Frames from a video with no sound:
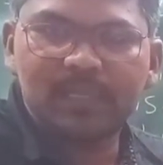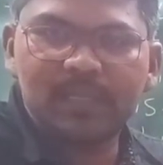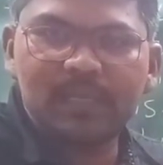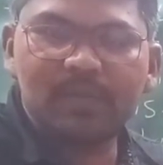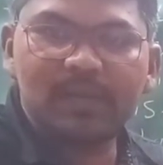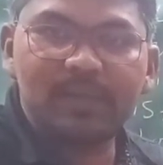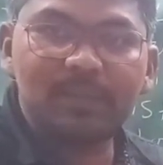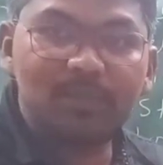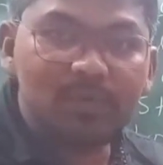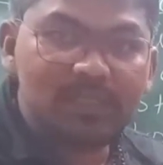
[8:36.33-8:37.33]
Here what
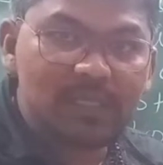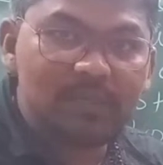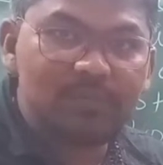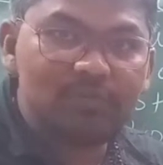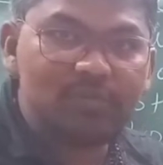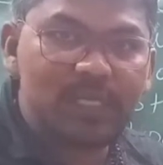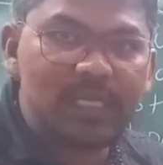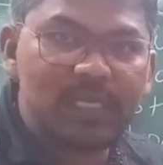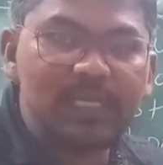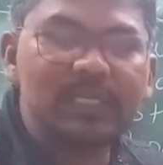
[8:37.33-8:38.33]
happened, both are
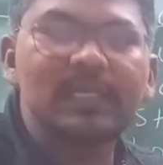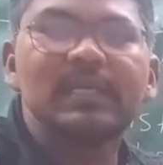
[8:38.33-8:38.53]
they